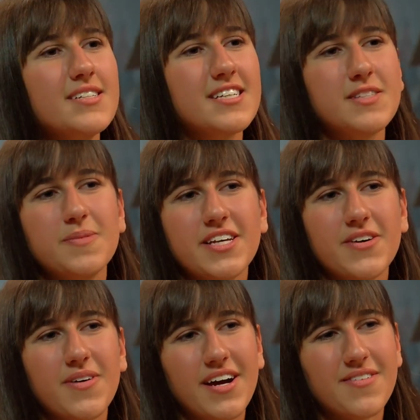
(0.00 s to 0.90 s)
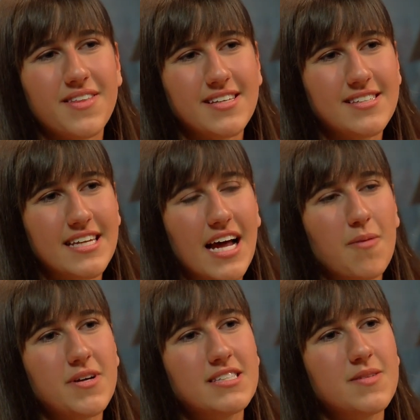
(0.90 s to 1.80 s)
just being aware of this can
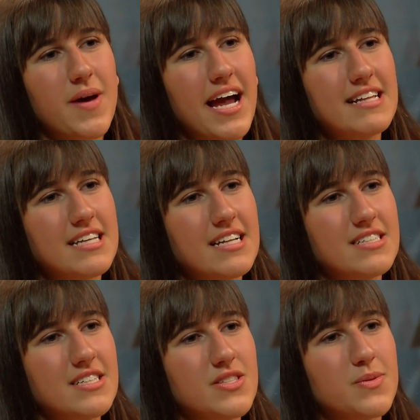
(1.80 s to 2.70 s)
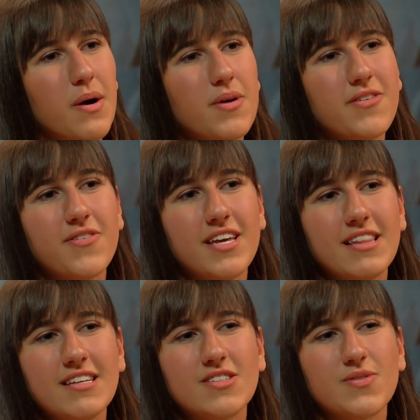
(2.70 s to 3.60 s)
help us to pay attention to what we feed
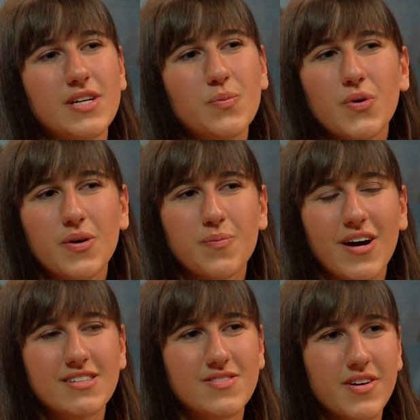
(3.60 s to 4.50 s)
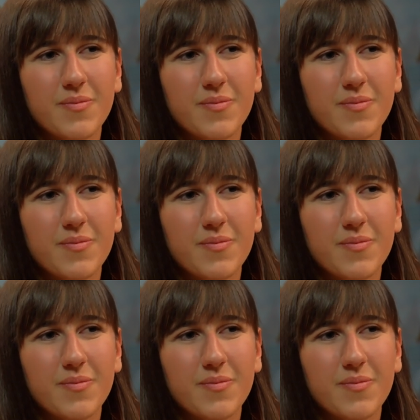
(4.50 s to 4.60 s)
these three important parts of our